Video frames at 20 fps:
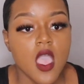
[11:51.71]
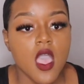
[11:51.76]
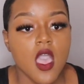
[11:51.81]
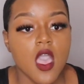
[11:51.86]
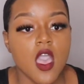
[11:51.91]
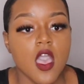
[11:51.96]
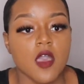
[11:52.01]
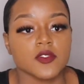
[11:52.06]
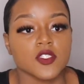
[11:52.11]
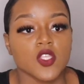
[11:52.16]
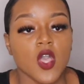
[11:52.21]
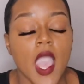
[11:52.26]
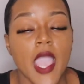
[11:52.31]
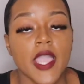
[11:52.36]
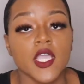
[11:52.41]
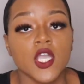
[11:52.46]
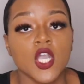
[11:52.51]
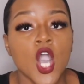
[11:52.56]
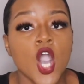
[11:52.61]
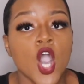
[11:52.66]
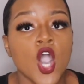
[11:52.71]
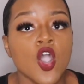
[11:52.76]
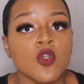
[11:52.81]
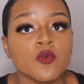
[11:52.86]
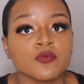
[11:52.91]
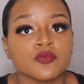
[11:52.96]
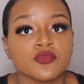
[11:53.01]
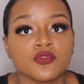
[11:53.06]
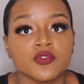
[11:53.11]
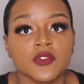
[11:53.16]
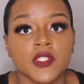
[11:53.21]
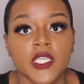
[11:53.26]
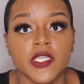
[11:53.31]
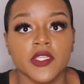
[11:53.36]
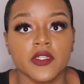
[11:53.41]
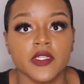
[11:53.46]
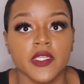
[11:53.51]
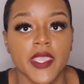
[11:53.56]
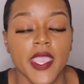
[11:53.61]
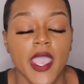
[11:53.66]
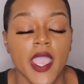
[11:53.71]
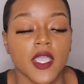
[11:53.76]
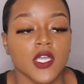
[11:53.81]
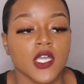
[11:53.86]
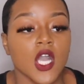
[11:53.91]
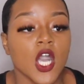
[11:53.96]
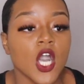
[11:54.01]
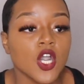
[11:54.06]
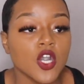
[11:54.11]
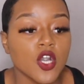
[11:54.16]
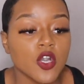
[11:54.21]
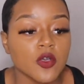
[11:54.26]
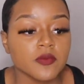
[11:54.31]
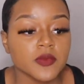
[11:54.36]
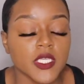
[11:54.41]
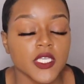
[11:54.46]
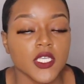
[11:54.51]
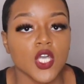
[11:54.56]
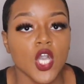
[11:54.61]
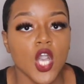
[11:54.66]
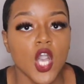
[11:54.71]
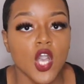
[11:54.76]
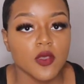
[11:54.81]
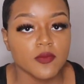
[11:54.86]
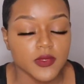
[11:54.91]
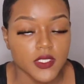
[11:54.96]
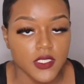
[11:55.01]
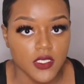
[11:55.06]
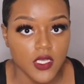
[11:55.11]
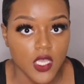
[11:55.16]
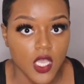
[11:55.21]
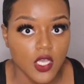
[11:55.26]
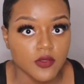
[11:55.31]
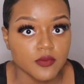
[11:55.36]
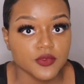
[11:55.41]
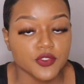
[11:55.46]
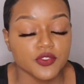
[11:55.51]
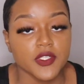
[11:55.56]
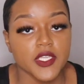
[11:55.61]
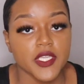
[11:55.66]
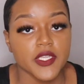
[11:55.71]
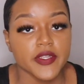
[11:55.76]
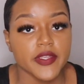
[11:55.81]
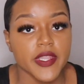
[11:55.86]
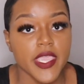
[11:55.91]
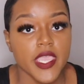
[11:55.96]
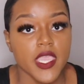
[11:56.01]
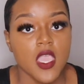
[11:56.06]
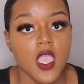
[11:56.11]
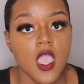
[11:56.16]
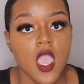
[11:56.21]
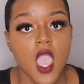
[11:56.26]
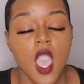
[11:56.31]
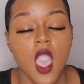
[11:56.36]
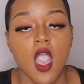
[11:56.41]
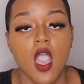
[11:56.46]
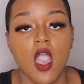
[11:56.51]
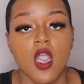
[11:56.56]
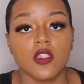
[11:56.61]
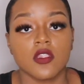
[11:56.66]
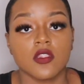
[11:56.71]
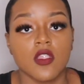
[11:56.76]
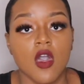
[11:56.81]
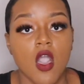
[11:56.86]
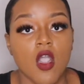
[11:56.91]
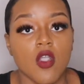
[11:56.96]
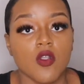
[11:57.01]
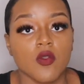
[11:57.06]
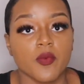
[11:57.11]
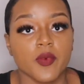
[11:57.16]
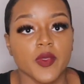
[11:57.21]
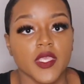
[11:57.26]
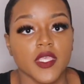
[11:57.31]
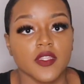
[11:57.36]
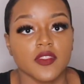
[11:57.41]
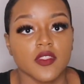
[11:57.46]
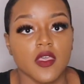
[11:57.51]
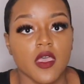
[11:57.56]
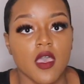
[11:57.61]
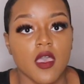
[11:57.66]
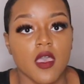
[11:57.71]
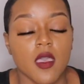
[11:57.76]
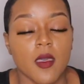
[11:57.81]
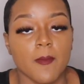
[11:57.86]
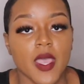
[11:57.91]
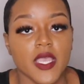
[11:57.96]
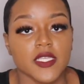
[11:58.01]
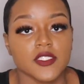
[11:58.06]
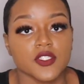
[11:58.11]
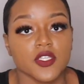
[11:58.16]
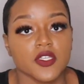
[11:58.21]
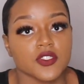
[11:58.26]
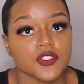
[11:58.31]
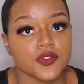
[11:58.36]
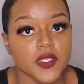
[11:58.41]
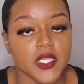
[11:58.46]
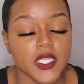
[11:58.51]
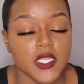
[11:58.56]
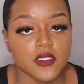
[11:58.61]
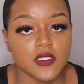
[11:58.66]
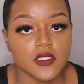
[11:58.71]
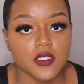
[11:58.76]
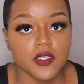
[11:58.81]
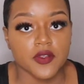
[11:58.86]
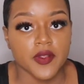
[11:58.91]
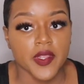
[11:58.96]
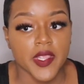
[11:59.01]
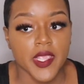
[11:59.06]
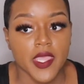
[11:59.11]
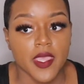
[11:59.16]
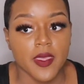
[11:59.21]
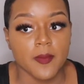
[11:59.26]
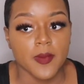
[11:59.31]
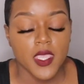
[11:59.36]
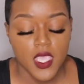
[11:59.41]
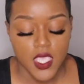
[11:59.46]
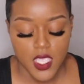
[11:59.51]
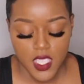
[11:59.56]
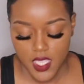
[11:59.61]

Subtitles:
So I combed through the internet. I combed and combed and combed through the internet along with my surgery Instagram.